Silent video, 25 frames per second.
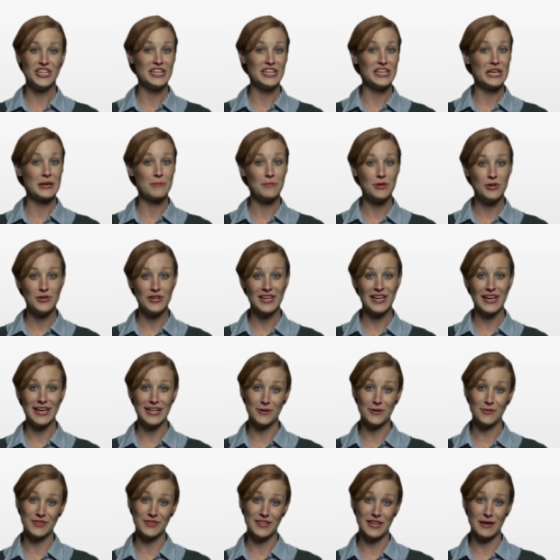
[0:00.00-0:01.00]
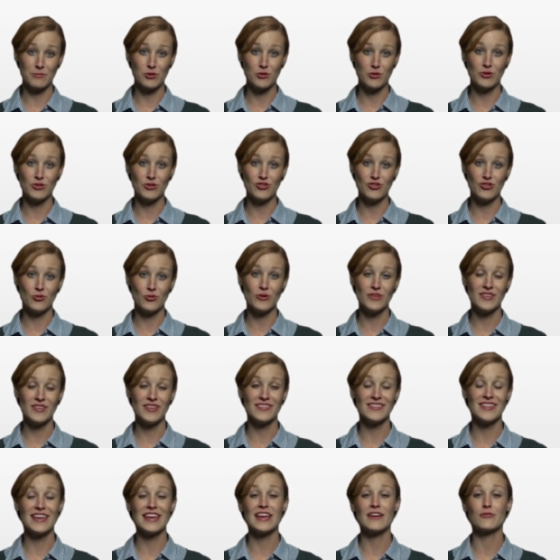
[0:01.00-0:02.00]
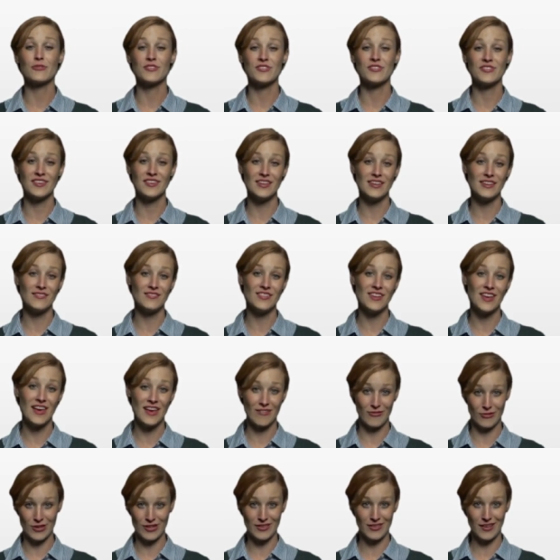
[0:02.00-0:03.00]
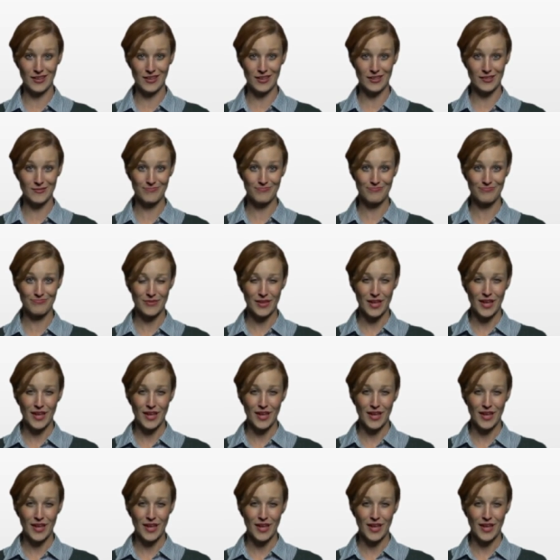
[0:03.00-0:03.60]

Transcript: in communicating with them to ensure that they have received everything.